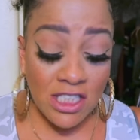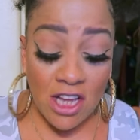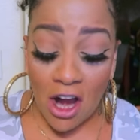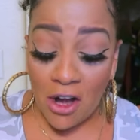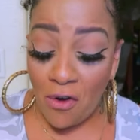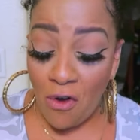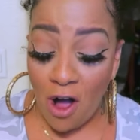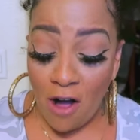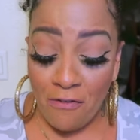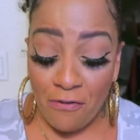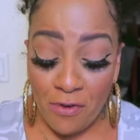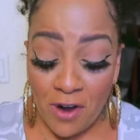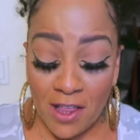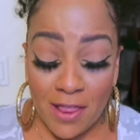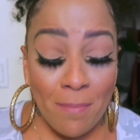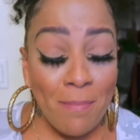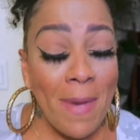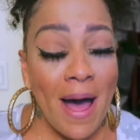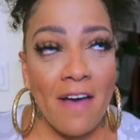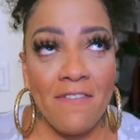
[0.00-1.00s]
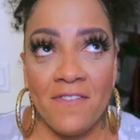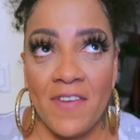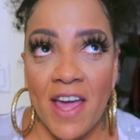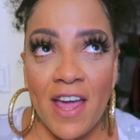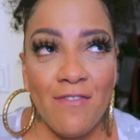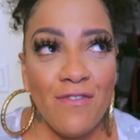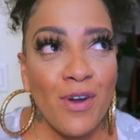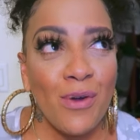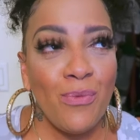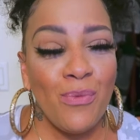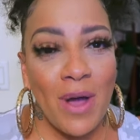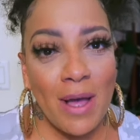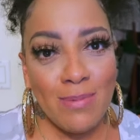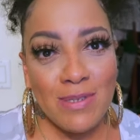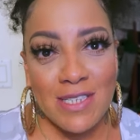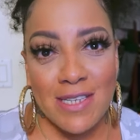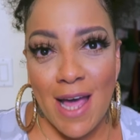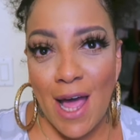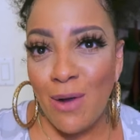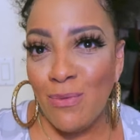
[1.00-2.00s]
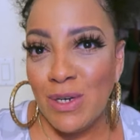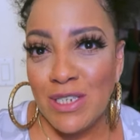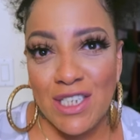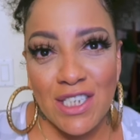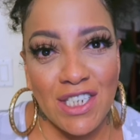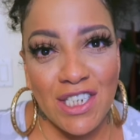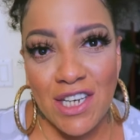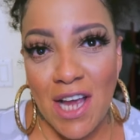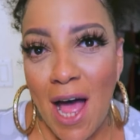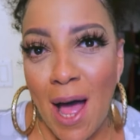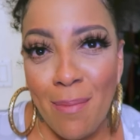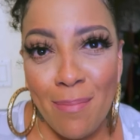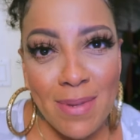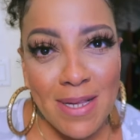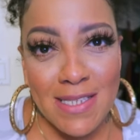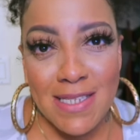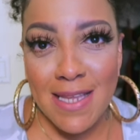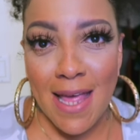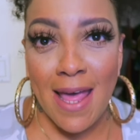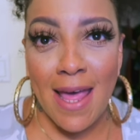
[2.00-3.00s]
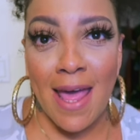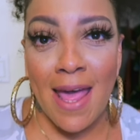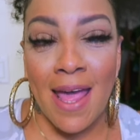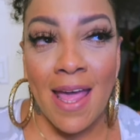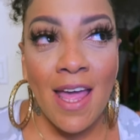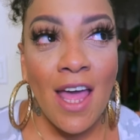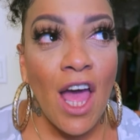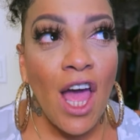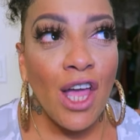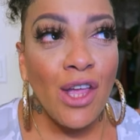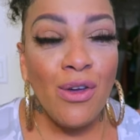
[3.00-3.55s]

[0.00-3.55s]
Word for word: start off with my favorite website, which is Shop Miss A.